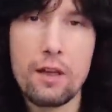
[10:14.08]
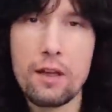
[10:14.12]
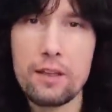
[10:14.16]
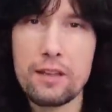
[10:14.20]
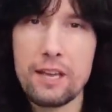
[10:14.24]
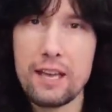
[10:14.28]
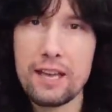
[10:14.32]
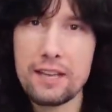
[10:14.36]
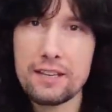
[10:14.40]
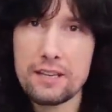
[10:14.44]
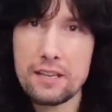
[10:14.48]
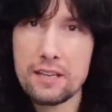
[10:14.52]

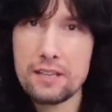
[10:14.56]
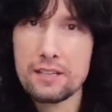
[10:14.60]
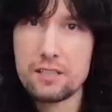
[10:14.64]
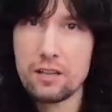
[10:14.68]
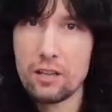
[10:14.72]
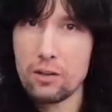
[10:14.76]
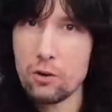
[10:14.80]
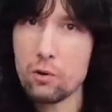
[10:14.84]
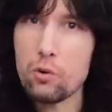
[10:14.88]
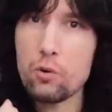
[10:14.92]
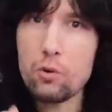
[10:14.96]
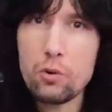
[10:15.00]
it's
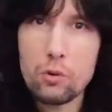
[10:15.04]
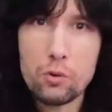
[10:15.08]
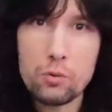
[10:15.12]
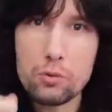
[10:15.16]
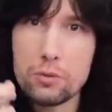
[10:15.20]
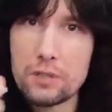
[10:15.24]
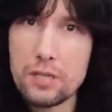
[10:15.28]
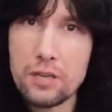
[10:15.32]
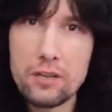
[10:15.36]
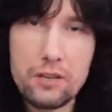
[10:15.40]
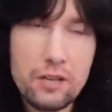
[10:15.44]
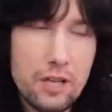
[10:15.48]
like all
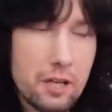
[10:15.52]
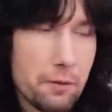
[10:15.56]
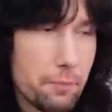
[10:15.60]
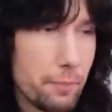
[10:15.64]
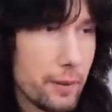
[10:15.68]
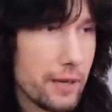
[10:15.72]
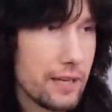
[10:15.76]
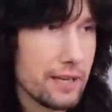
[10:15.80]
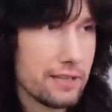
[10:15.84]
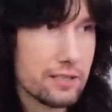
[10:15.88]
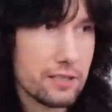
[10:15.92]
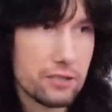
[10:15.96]
alternate
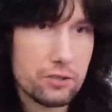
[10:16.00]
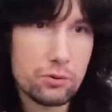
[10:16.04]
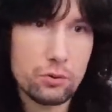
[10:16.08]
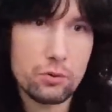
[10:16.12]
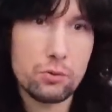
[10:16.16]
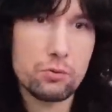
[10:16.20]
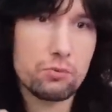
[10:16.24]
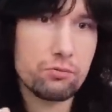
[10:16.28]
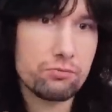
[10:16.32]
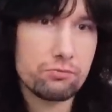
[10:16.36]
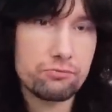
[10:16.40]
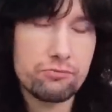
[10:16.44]
picked, it's
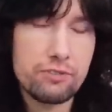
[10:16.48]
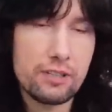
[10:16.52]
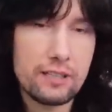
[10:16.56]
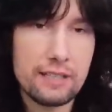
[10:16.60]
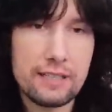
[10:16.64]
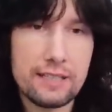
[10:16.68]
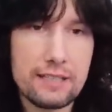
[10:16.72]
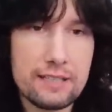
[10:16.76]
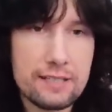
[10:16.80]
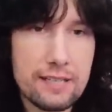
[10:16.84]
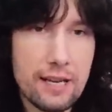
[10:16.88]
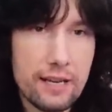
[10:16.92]
all
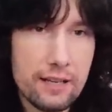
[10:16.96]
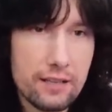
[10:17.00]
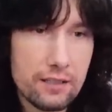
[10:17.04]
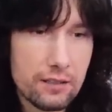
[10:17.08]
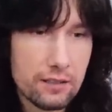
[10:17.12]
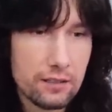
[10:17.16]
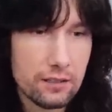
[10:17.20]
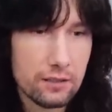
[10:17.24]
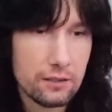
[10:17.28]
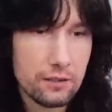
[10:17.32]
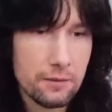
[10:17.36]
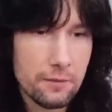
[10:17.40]
really
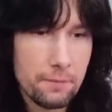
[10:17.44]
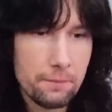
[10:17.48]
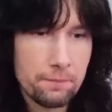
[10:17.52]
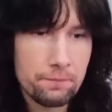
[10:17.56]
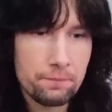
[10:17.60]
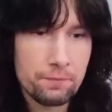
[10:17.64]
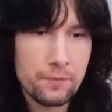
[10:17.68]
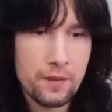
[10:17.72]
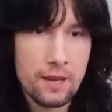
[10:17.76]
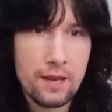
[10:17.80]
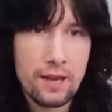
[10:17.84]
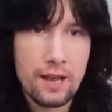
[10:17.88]
technical,
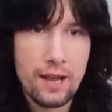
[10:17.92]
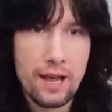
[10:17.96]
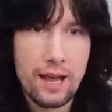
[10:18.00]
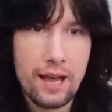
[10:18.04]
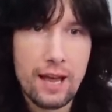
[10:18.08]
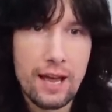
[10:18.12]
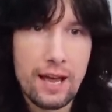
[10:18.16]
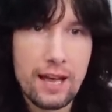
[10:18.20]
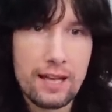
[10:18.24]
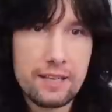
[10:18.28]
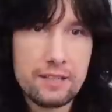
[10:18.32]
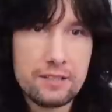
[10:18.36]

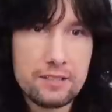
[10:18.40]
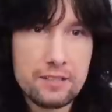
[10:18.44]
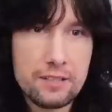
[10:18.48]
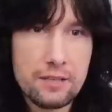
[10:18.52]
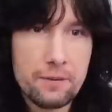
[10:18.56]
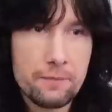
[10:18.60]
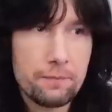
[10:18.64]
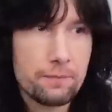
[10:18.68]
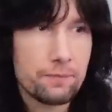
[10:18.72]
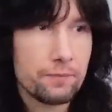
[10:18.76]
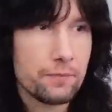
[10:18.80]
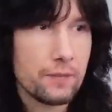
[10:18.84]
and
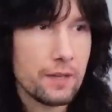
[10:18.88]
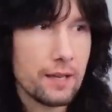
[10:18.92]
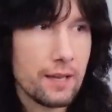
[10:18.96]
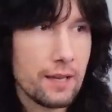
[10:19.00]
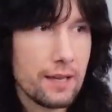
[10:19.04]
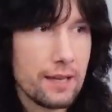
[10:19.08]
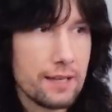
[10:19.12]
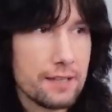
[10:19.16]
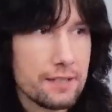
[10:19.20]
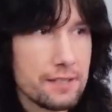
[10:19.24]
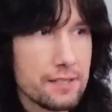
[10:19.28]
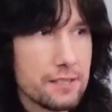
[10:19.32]

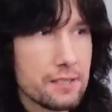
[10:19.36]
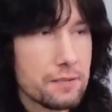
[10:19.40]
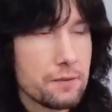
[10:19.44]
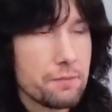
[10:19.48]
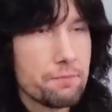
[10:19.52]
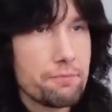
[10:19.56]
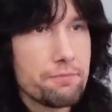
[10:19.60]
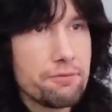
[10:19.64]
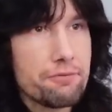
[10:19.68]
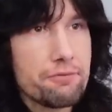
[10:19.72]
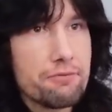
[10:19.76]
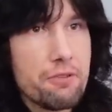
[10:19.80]
it's
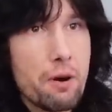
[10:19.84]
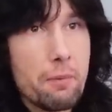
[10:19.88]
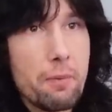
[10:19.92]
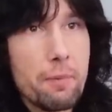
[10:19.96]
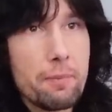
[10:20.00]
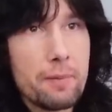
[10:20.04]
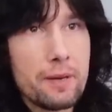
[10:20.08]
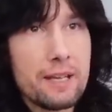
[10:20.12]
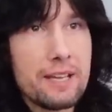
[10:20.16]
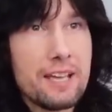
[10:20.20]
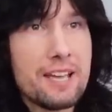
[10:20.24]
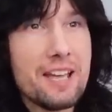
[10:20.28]

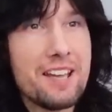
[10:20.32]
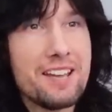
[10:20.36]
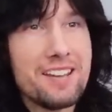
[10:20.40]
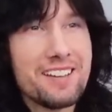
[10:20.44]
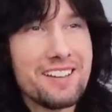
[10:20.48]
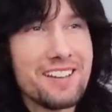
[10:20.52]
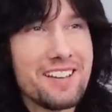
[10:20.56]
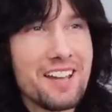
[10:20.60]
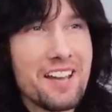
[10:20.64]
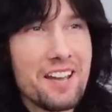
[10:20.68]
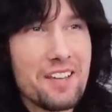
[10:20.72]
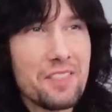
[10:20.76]
probably
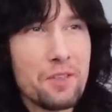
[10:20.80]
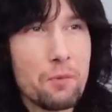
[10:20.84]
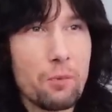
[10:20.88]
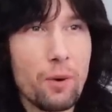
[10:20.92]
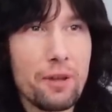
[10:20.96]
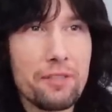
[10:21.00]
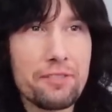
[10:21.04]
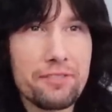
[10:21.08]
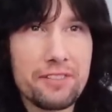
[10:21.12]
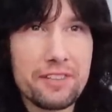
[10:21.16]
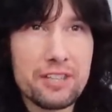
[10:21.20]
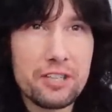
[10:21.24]
the
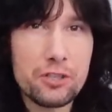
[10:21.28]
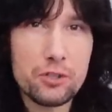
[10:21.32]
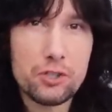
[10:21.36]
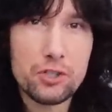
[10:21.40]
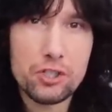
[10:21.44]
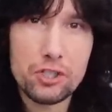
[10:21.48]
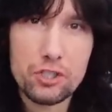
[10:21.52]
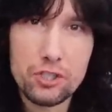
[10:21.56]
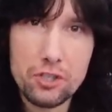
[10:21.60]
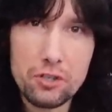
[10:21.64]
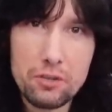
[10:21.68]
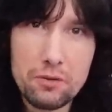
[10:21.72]
one thing you
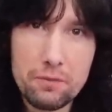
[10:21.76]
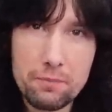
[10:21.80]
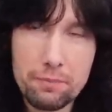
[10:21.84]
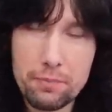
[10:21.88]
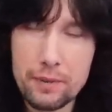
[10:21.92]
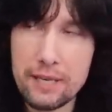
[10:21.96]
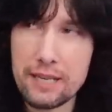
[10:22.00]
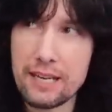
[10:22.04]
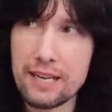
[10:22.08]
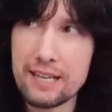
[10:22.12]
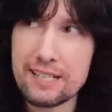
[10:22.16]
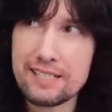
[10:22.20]
shouldn't
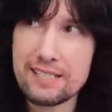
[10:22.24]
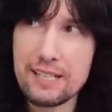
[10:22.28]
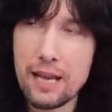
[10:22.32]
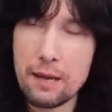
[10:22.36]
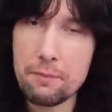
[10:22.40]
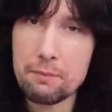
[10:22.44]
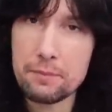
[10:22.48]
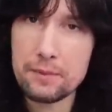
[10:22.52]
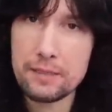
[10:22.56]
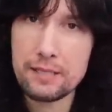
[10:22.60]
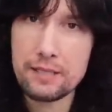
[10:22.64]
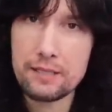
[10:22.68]
be
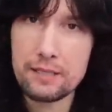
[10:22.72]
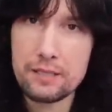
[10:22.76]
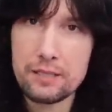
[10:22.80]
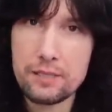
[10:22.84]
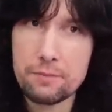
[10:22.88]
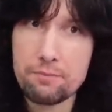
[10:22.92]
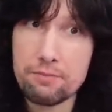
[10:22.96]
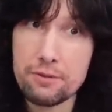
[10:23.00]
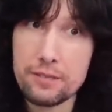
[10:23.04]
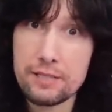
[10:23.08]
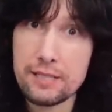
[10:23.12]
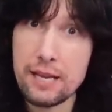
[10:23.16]
attempting to
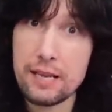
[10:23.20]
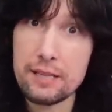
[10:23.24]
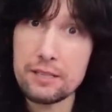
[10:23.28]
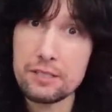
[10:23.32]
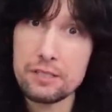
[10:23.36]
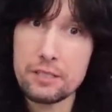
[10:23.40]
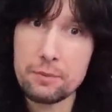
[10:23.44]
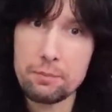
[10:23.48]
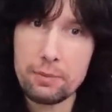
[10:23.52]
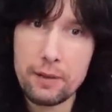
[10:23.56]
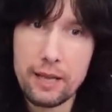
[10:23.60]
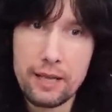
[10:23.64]
pretend
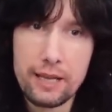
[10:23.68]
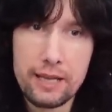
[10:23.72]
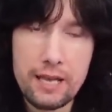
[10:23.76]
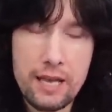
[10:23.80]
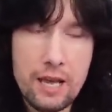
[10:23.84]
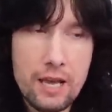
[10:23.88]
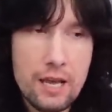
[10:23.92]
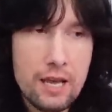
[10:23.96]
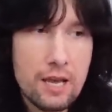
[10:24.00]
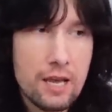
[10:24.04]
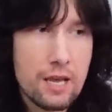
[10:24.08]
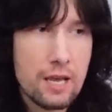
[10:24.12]
to play,
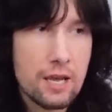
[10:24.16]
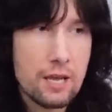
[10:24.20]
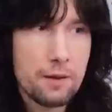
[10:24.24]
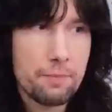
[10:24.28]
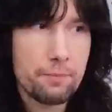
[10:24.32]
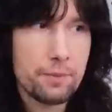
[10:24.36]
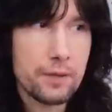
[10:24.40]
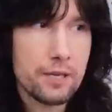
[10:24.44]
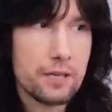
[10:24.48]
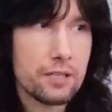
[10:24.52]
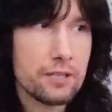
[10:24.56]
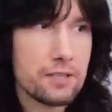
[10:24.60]

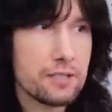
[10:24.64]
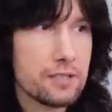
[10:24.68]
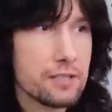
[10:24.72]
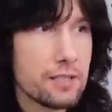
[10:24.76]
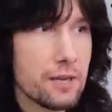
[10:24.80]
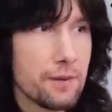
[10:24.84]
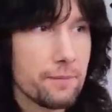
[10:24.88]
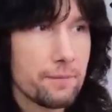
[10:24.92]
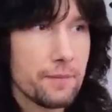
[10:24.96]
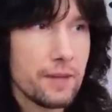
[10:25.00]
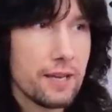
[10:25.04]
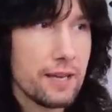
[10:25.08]
because
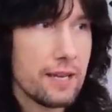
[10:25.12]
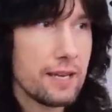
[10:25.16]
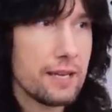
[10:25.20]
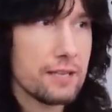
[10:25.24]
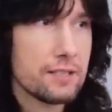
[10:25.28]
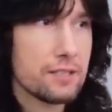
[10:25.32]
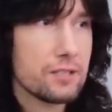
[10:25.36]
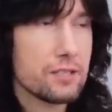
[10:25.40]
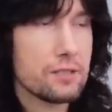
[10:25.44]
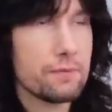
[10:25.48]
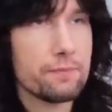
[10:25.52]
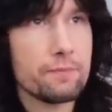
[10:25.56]

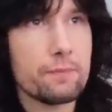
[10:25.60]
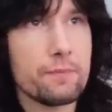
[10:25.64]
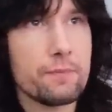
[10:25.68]
it's